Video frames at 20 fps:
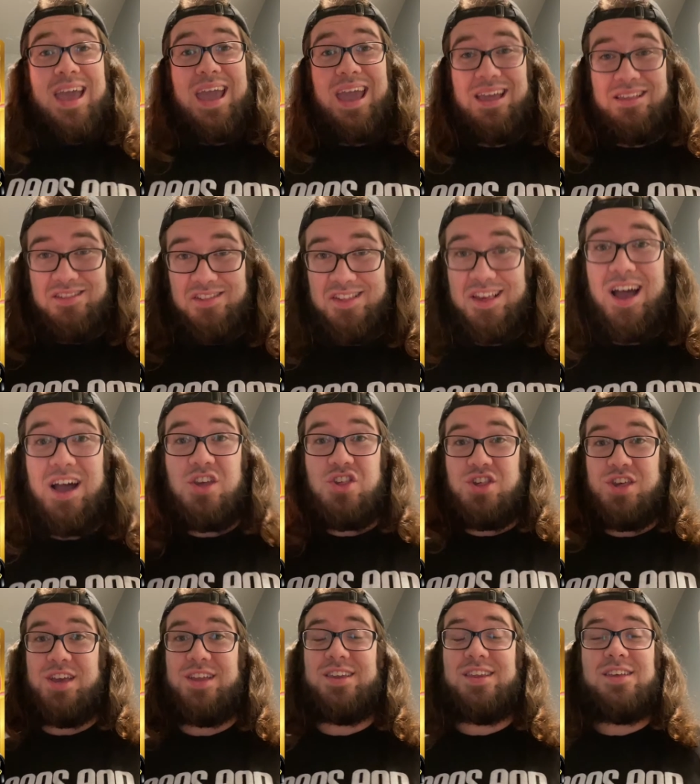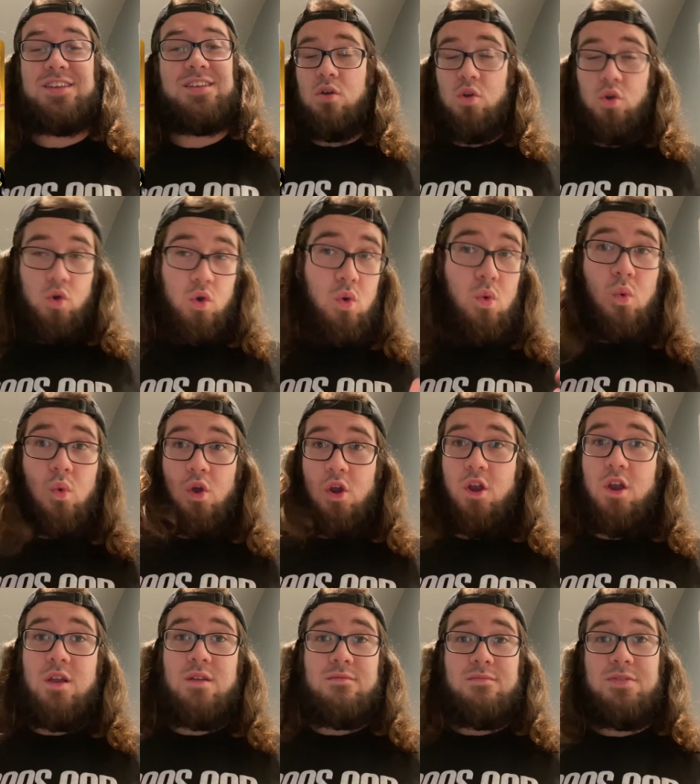and Zacian, who
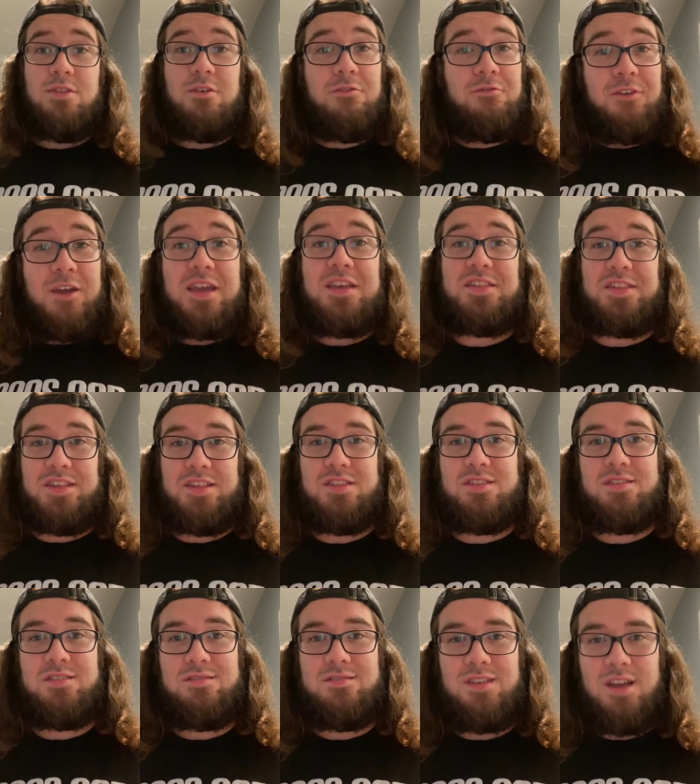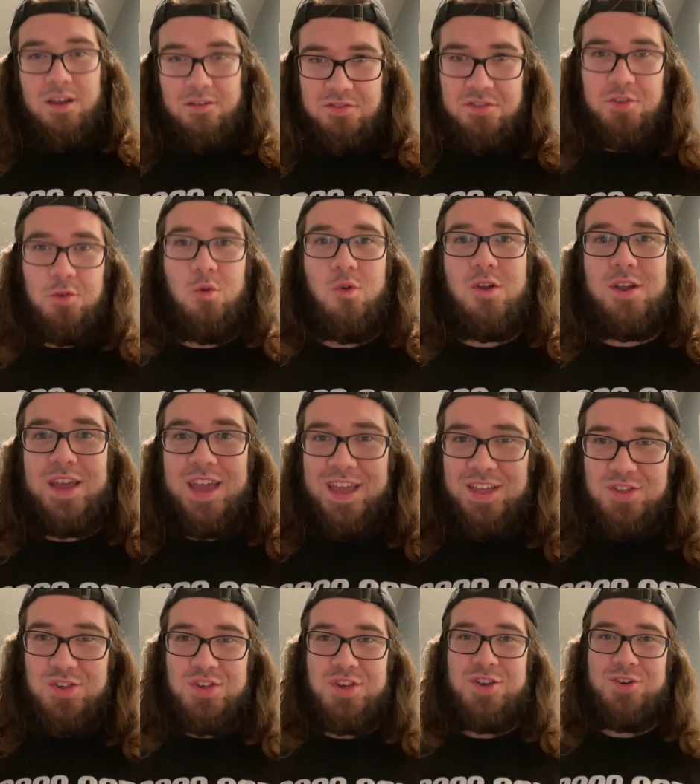were the faces of Sword
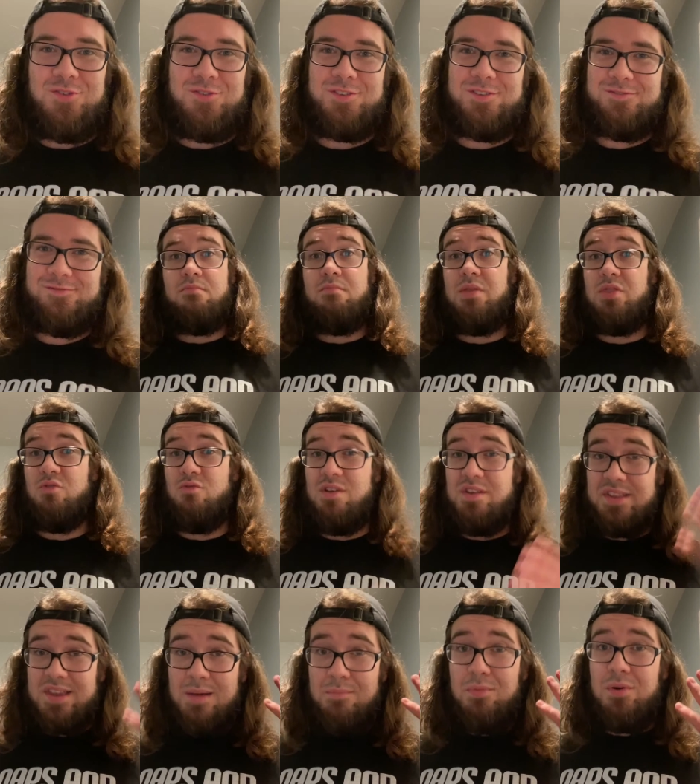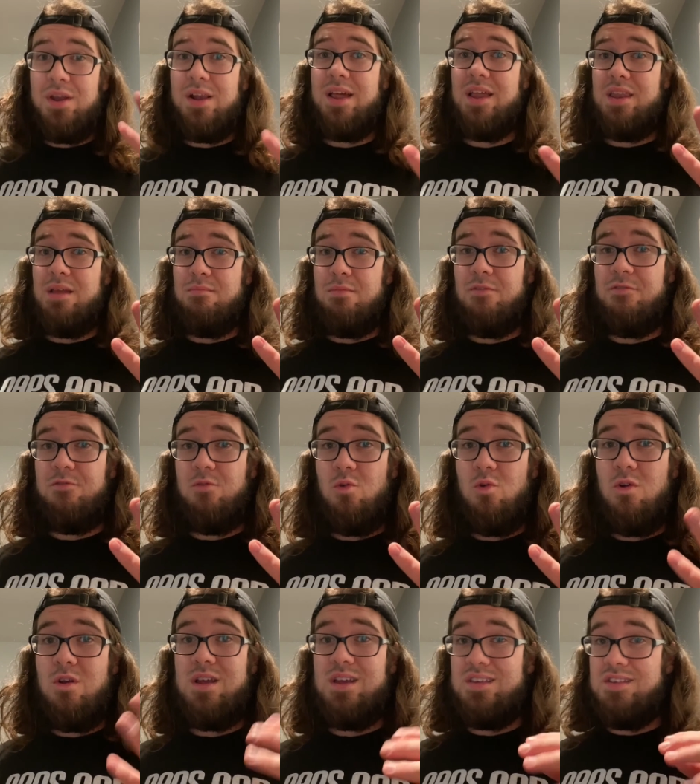and Shield. But the reason I put it at number
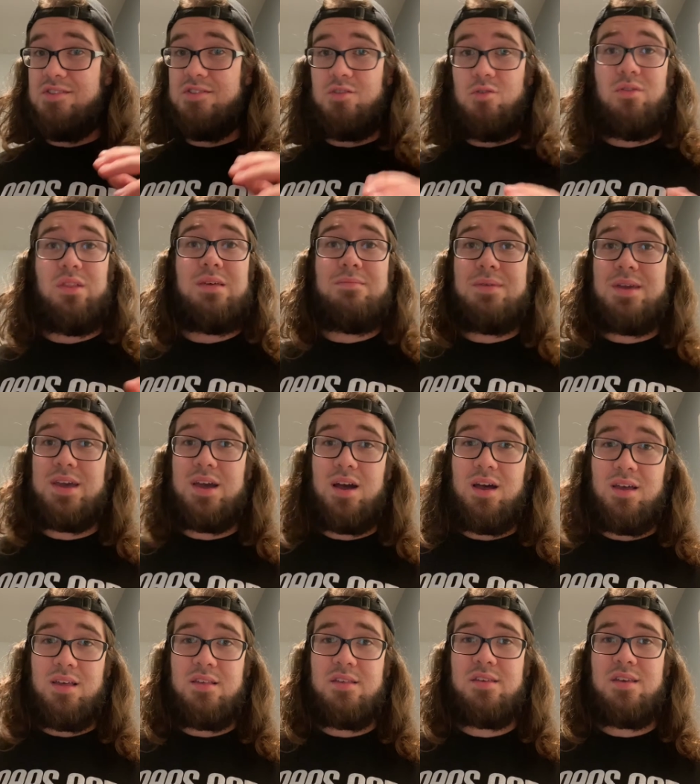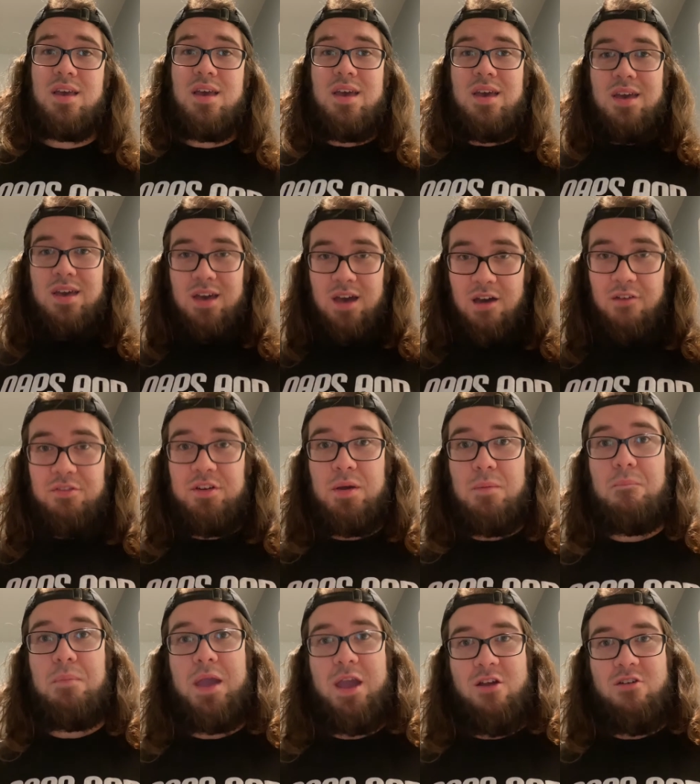4 is solely because of
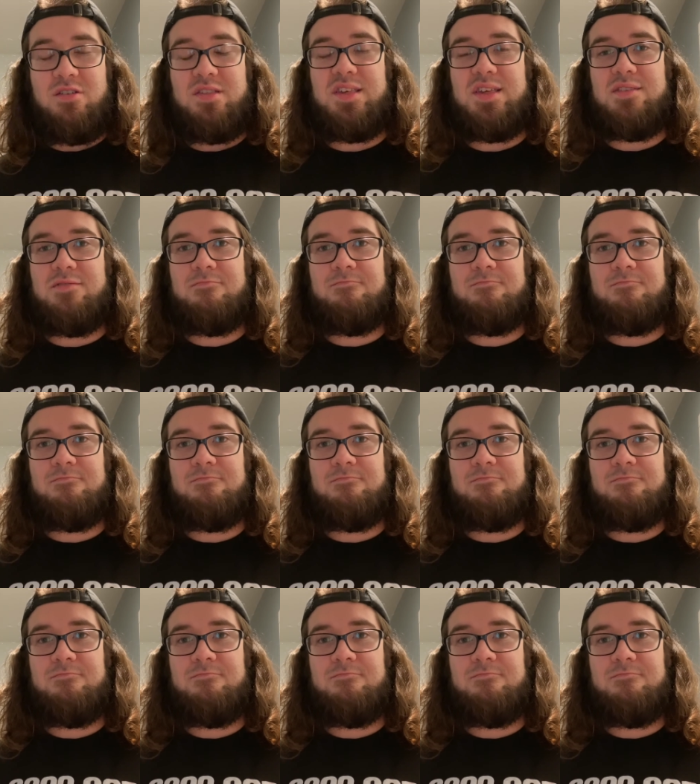comparison.